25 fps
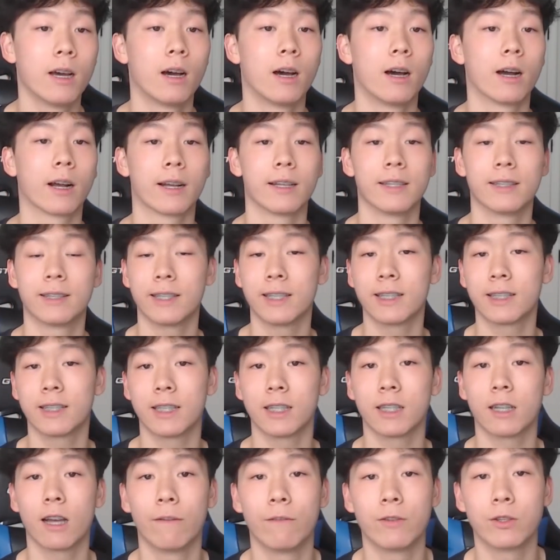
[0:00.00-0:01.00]

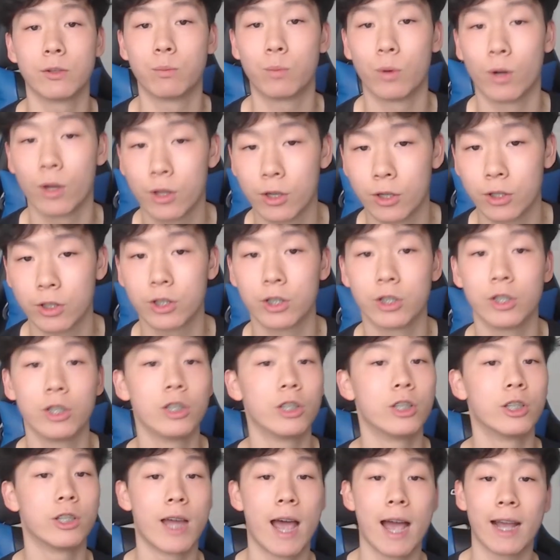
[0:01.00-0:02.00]
consisting of his brothers
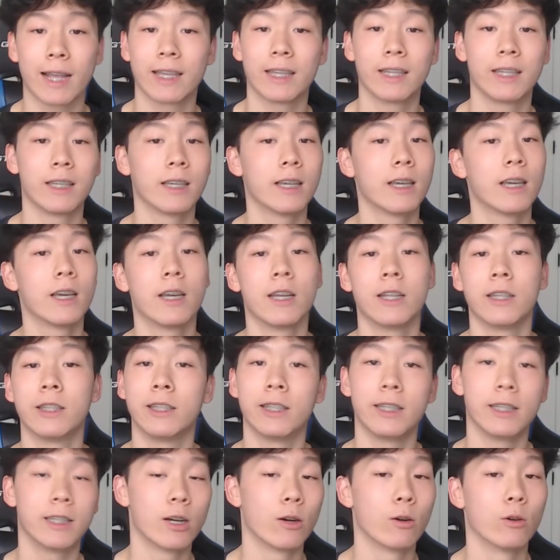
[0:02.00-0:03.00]
Jackie,
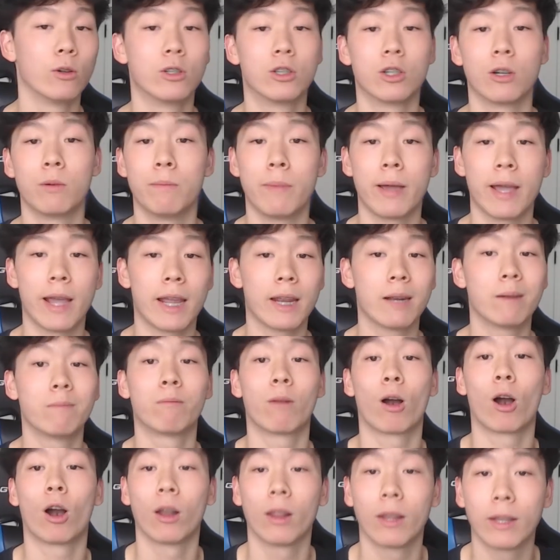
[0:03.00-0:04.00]
Tito, Jermaine,
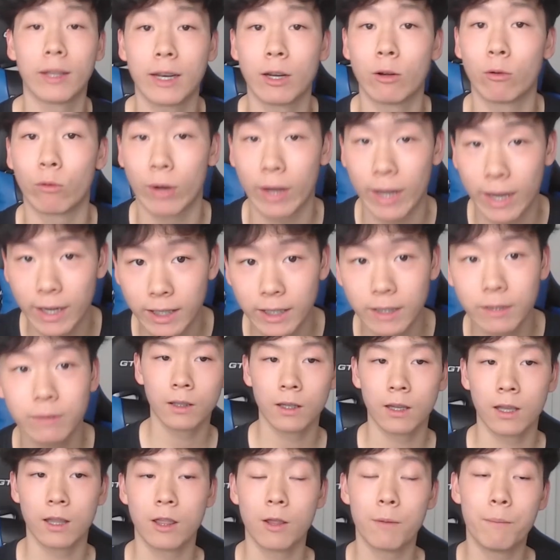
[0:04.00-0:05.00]
Marlon, and Randy.
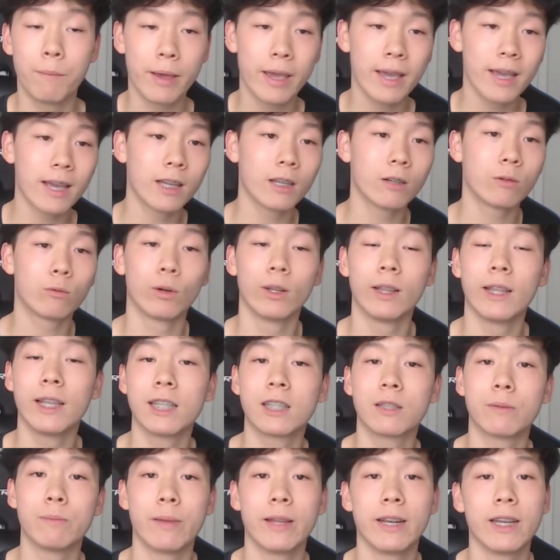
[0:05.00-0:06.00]
The band
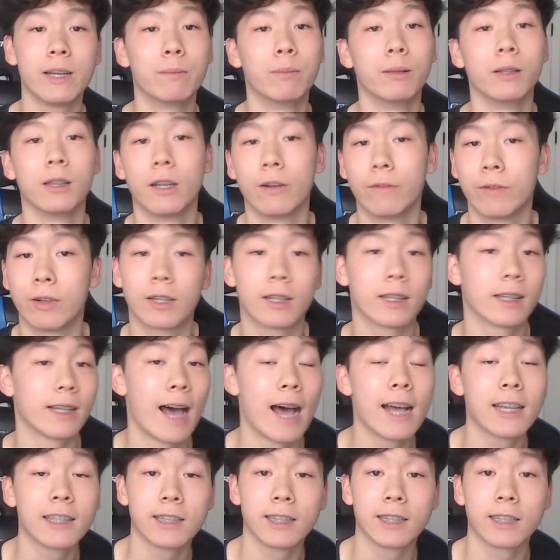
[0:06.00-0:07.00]
released many beloved
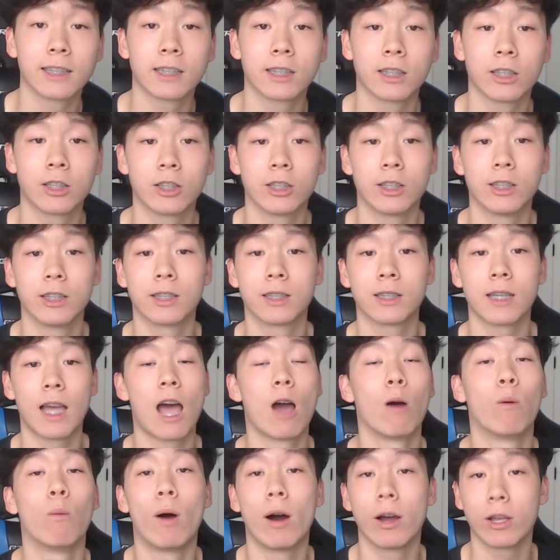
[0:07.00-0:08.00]
classics such as
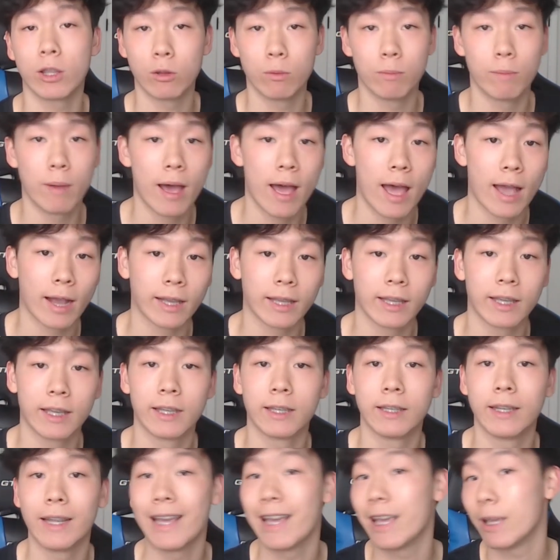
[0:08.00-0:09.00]
I Want You Back
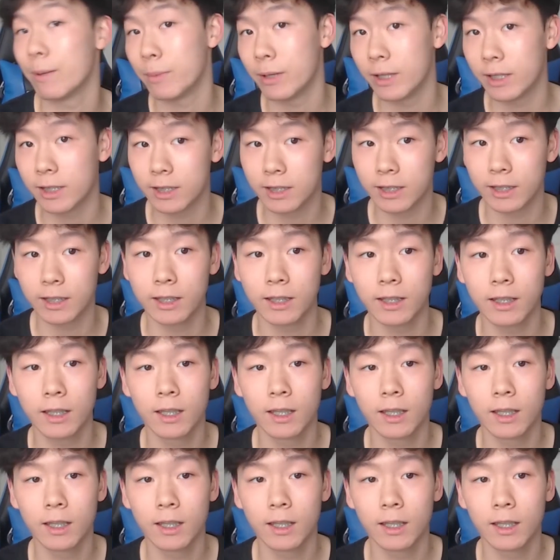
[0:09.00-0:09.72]
and ABC.